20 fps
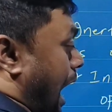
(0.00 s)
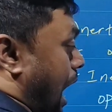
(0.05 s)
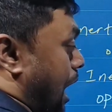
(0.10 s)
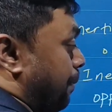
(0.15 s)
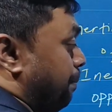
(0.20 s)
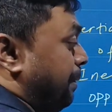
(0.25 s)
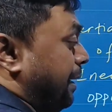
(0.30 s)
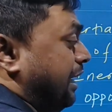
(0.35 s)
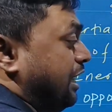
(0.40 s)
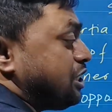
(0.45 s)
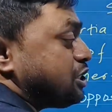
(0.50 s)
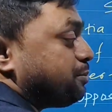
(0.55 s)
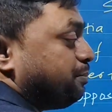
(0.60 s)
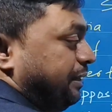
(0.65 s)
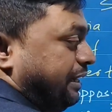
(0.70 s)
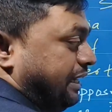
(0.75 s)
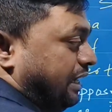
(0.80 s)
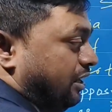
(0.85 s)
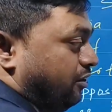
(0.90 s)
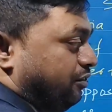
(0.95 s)
carpet is
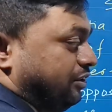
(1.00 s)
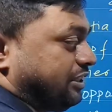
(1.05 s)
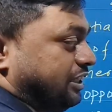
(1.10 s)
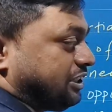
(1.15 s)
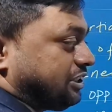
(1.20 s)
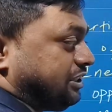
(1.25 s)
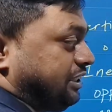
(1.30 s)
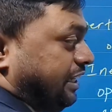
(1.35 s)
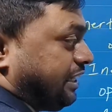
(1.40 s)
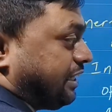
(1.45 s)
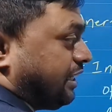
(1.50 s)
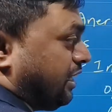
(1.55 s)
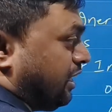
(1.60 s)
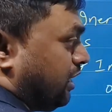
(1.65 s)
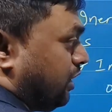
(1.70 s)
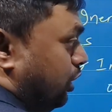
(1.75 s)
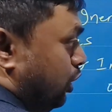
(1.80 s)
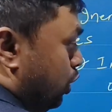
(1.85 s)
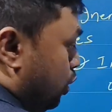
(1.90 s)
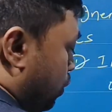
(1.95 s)
beaten with a
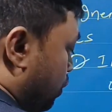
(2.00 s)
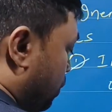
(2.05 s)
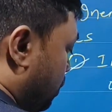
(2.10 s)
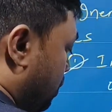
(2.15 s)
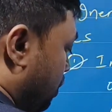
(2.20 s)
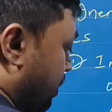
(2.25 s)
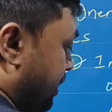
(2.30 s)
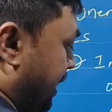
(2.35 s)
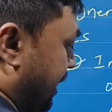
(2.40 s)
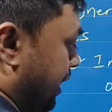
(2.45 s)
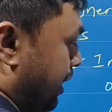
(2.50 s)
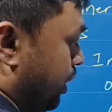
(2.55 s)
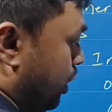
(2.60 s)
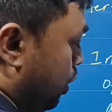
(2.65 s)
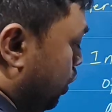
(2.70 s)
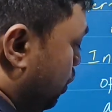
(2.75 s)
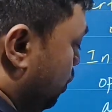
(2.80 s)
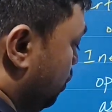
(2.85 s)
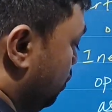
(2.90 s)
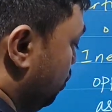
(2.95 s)
sticker,
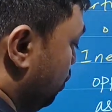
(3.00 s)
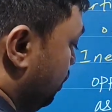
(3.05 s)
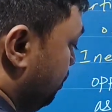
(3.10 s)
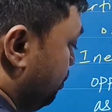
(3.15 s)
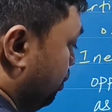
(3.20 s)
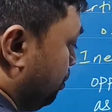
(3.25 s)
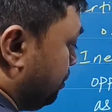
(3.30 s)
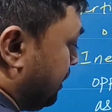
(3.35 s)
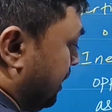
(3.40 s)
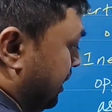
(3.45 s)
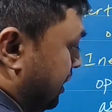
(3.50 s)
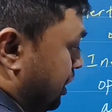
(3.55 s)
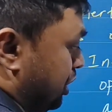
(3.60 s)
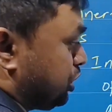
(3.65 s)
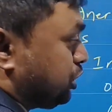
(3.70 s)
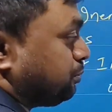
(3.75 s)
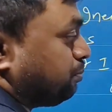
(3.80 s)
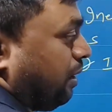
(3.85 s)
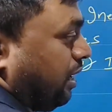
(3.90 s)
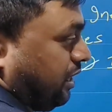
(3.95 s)
okay, to remove the
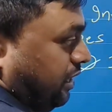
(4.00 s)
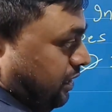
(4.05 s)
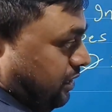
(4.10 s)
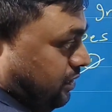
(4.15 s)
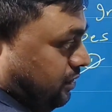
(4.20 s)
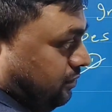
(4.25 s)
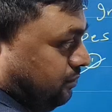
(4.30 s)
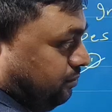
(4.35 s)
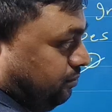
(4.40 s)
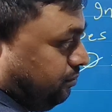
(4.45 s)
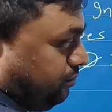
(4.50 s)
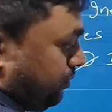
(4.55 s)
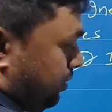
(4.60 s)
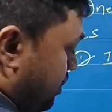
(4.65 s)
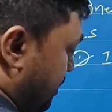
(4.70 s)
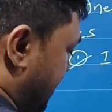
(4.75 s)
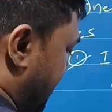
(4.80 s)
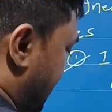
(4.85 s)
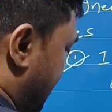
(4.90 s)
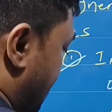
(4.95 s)
dust particle.
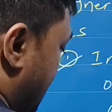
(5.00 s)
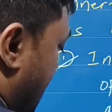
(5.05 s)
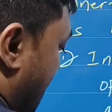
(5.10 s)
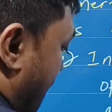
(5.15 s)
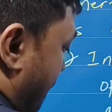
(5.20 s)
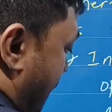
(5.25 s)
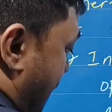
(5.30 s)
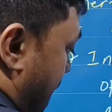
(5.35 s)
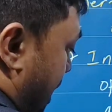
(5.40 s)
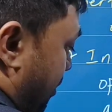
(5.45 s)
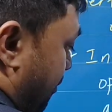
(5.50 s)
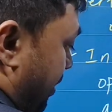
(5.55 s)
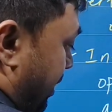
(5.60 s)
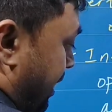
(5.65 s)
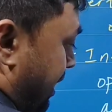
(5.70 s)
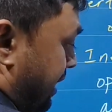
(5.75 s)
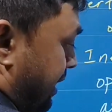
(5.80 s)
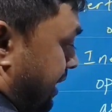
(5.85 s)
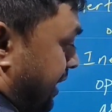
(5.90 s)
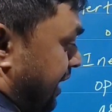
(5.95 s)
Okay, and
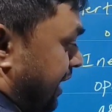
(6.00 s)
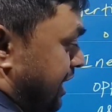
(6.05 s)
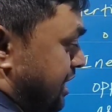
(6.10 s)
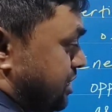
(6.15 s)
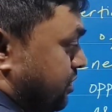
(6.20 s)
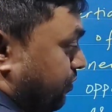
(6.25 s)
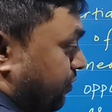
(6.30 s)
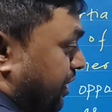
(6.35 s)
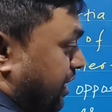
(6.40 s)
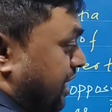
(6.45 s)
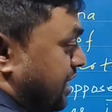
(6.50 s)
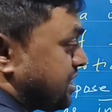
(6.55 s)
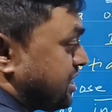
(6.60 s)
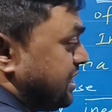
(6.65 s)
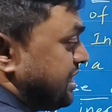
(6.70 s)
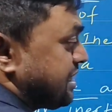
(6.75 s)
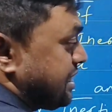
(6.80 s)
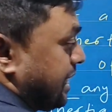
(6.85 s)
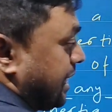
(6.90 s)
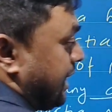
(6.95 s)
when a tree is
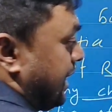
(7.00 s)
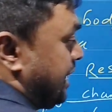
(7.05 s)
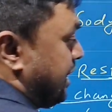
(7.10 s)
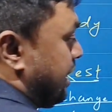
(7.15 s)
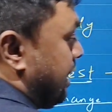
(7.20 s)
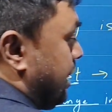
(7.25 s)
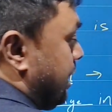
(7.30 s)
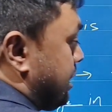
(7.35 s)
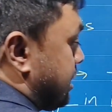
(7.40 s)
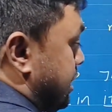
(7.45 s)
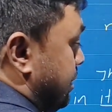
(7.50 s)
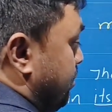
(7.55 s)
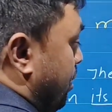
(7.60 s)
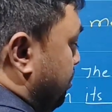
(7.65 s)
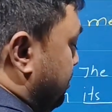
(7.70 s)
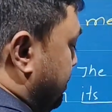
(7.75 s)
vigorously shaken, some